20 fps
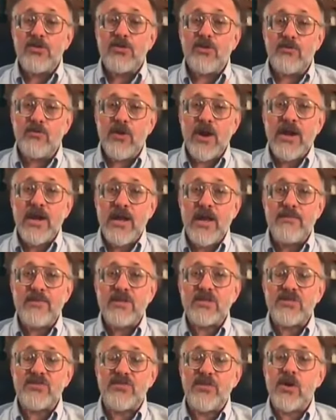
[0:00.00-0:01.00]
The right
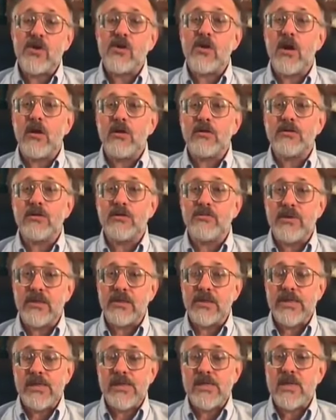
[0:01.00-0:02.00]
hemisphere
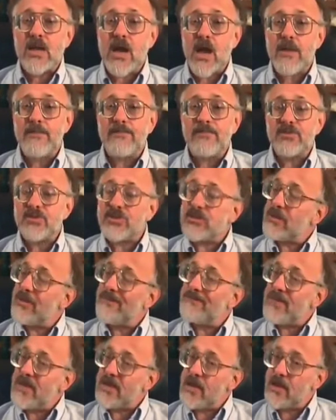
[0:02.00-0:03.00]
ultimately
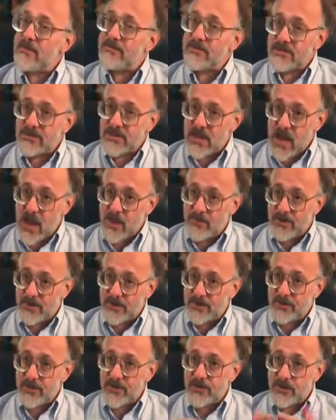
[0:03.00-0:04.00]
becomes
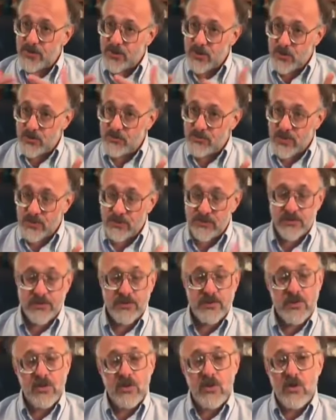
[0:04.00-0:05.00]
dominant in the
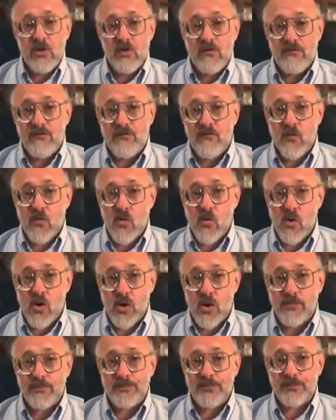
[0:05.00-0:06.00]
humans
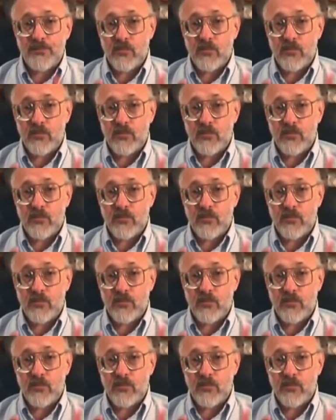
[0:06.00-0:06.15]
for